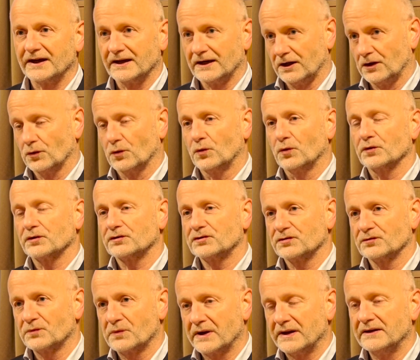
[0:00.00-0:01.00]
And in order
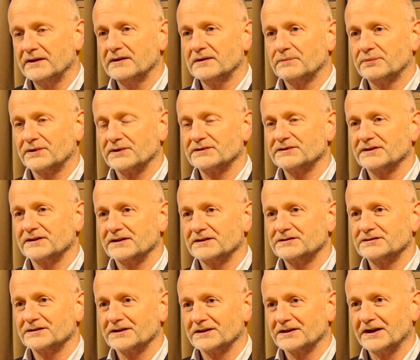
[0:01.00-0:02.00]
to win the
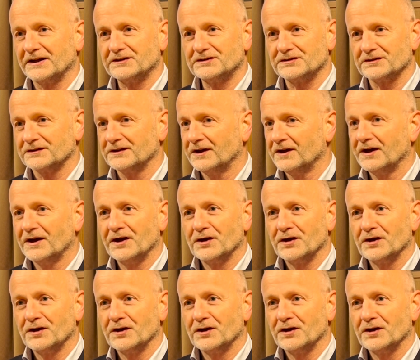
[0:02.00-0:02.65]
presidential election,